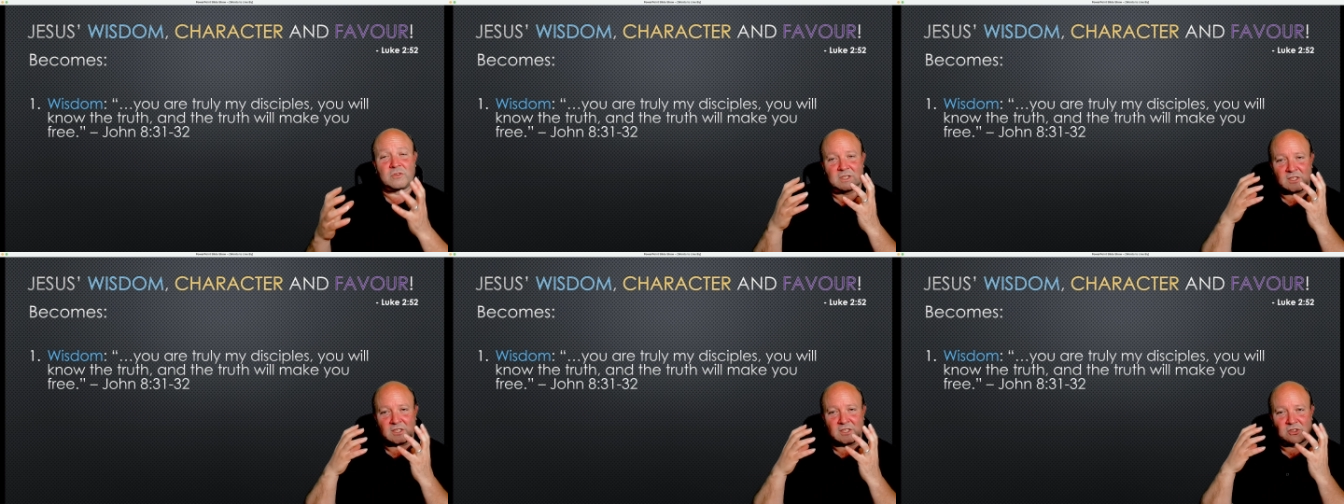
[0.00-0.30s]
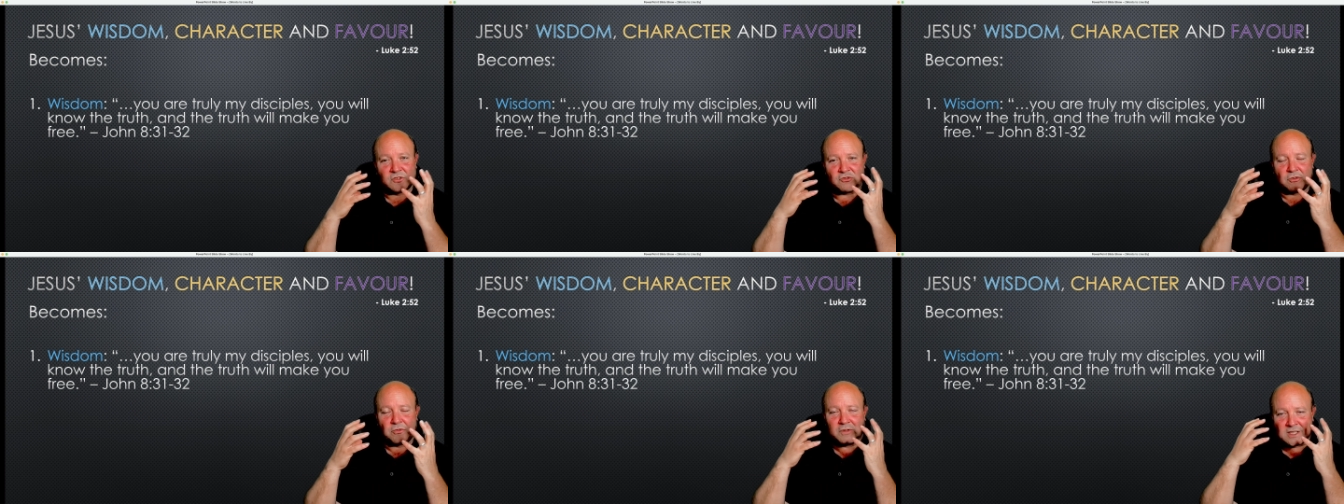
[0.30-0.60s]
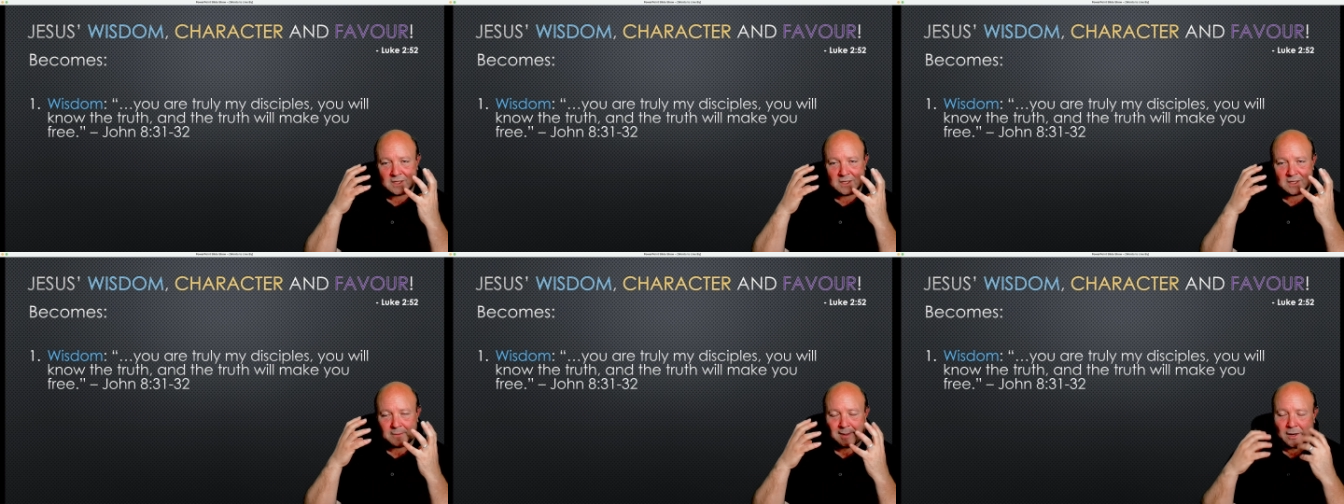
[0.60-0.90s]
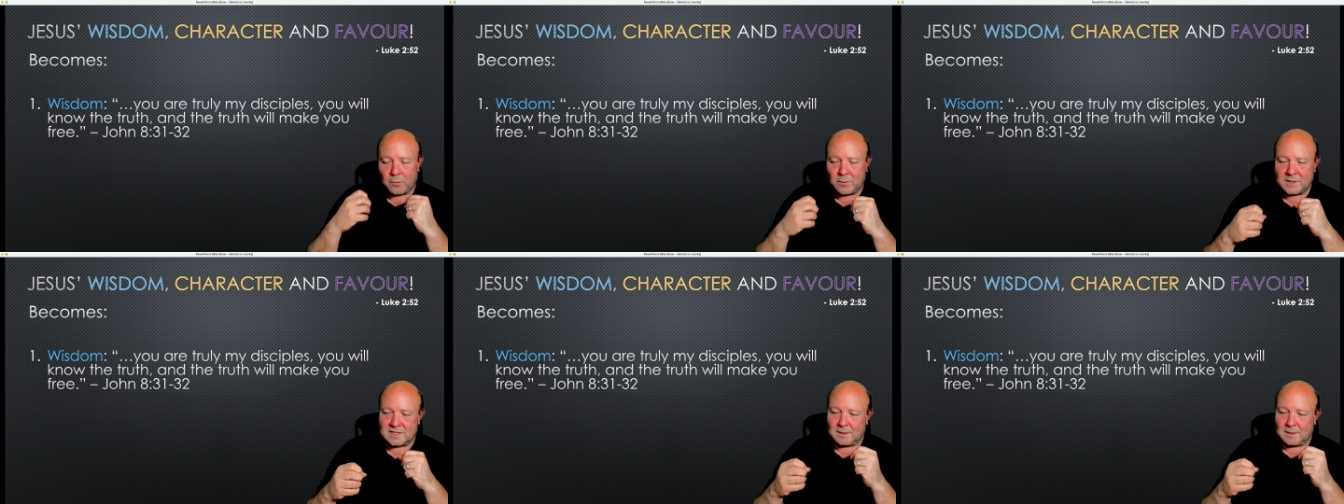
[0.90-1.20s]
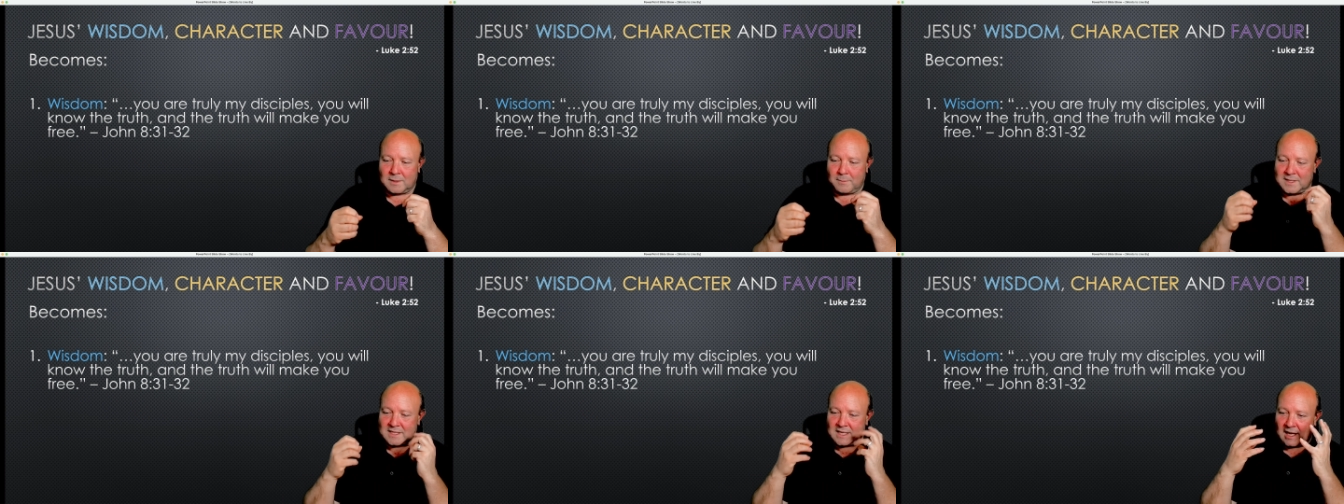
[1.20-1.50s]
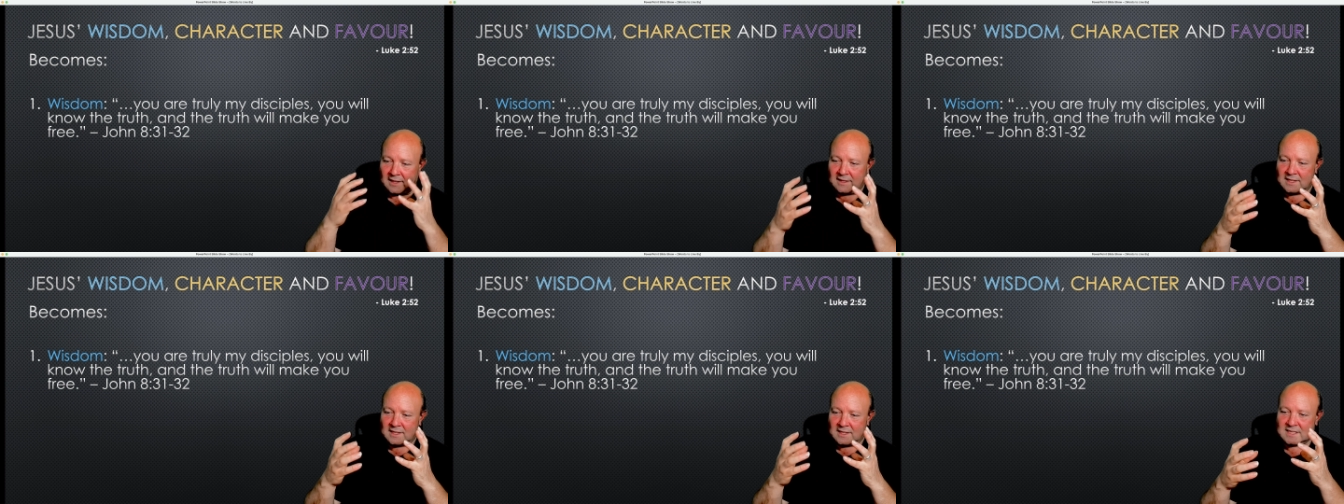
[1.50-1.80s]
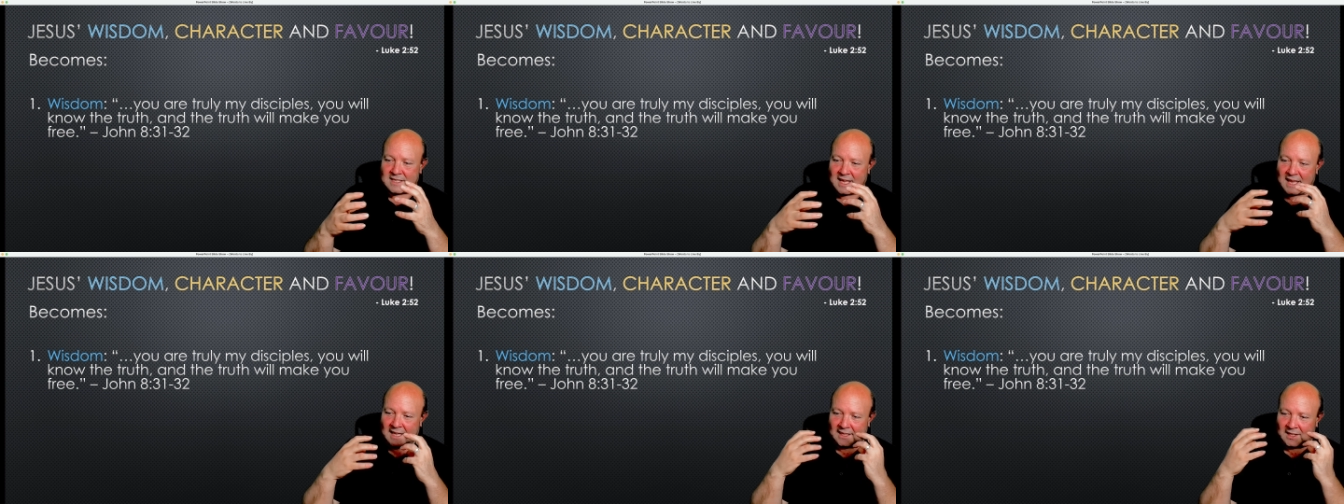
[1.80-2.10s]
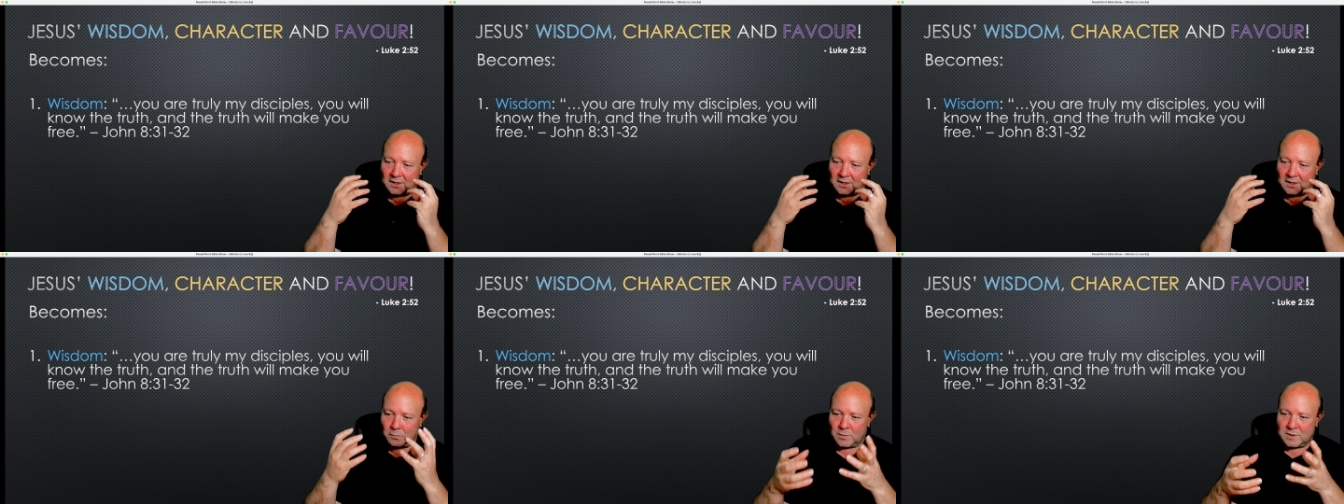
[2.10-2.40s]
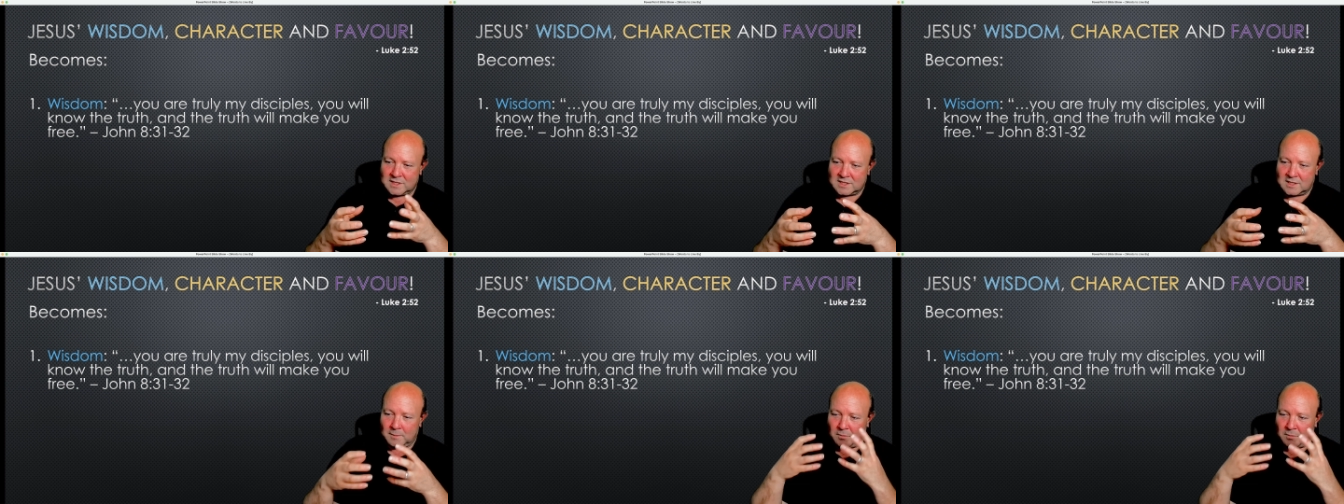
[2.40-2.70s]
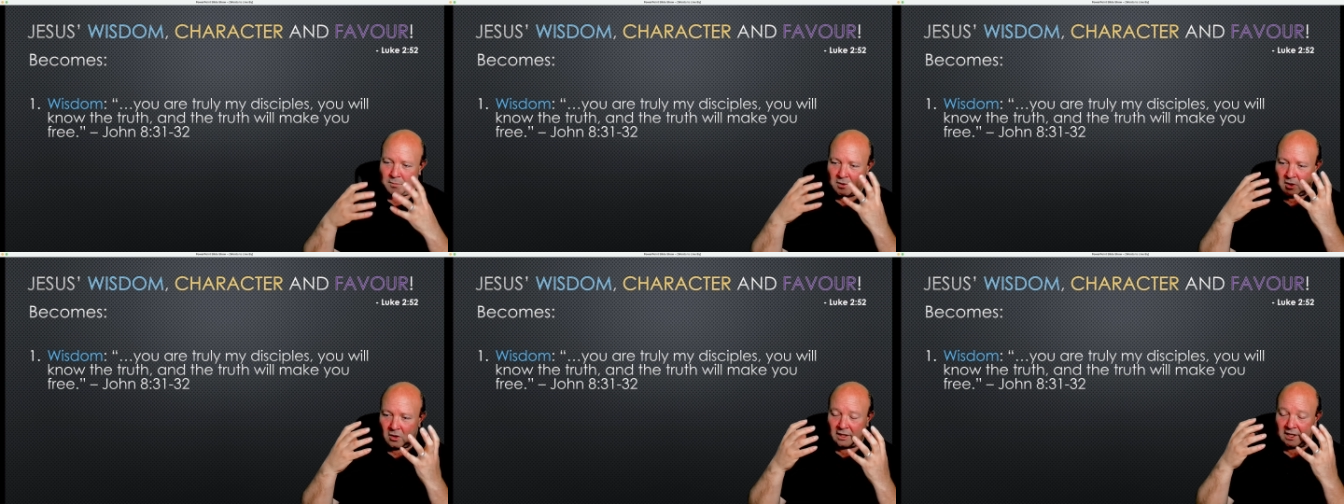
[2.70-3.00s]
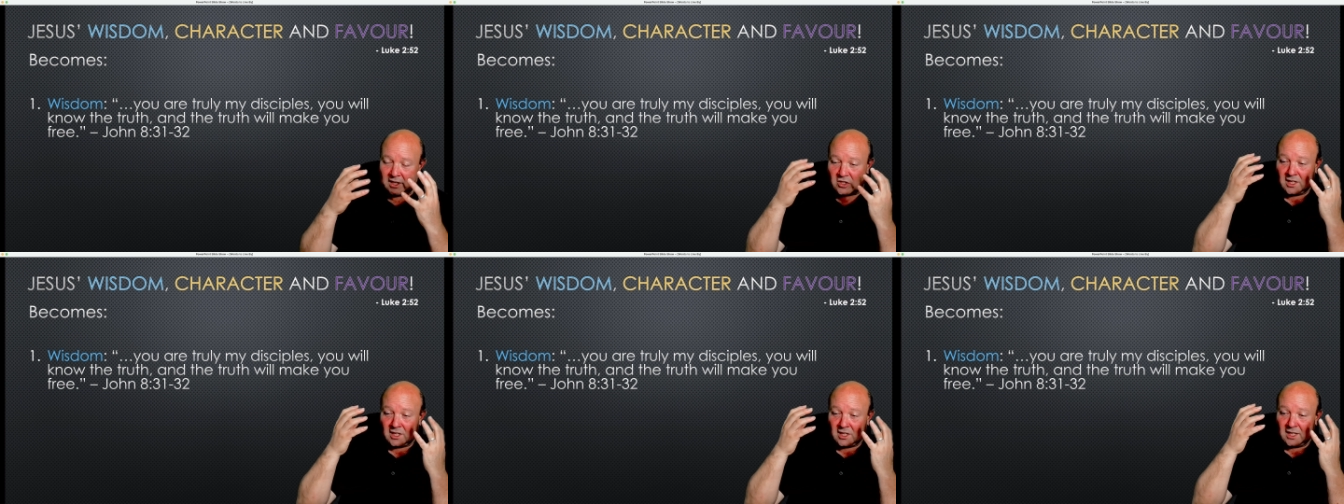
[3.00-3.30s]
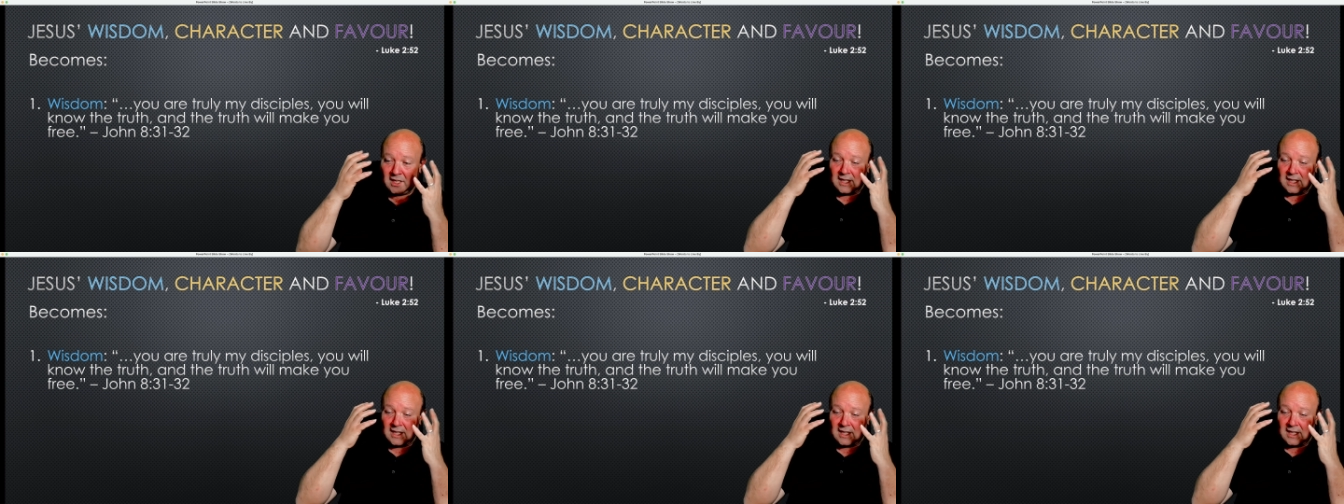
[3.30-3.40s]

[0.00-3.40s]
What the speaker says: See, truth is about wisdom. It's understanding, wisdom, knowledge.